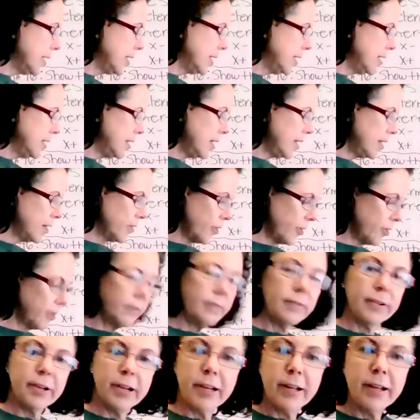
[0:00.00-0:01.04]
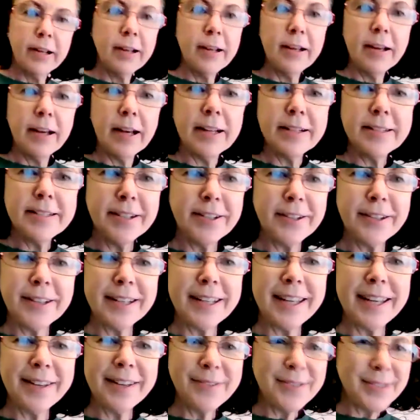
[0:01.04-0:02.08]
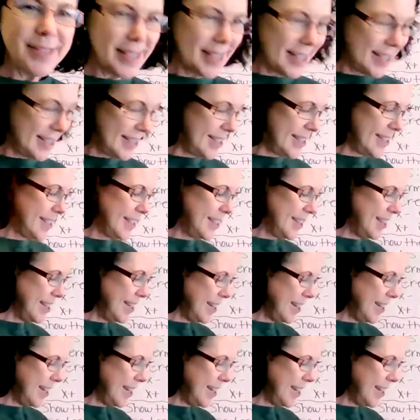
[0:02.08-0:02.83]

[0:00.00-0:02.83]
going to hit enter until it gives us